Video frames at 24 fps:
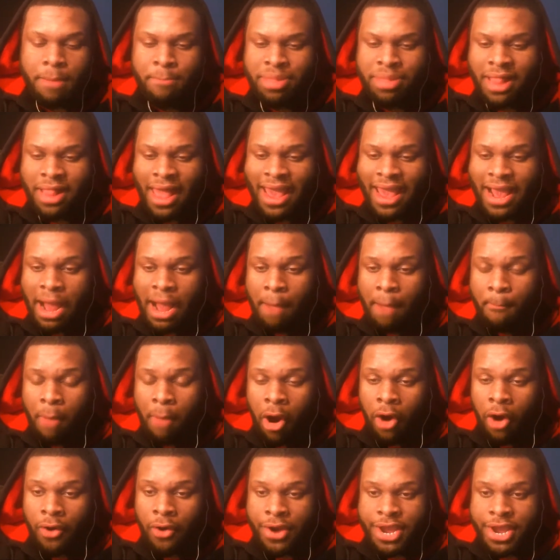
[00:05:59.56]
playing a
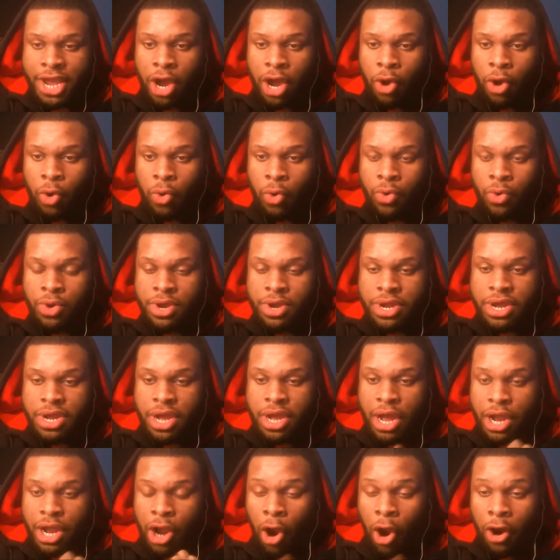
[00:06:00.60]
Mario
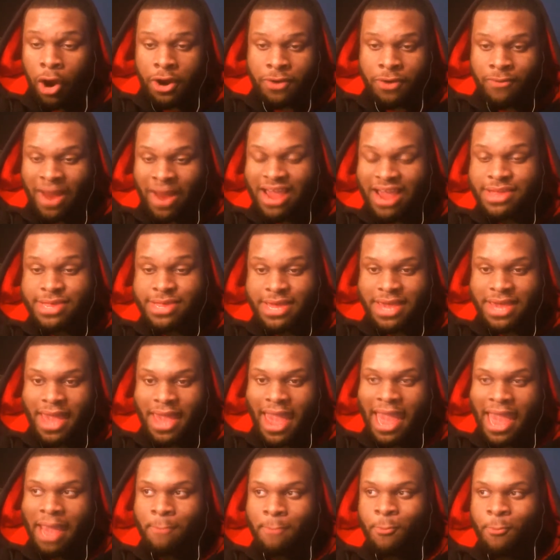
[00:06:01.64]
Kart racing
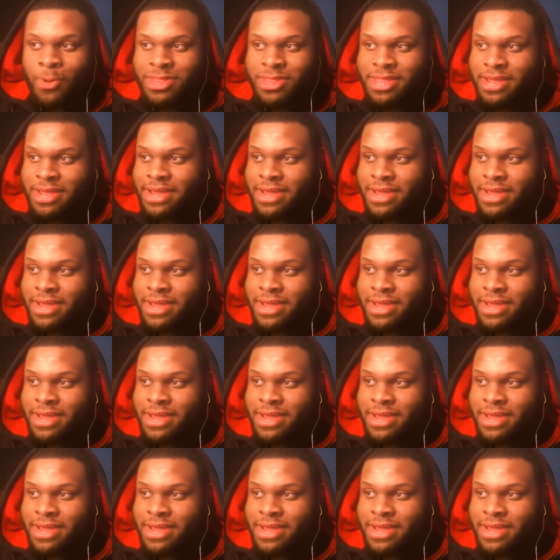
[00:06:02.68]
game with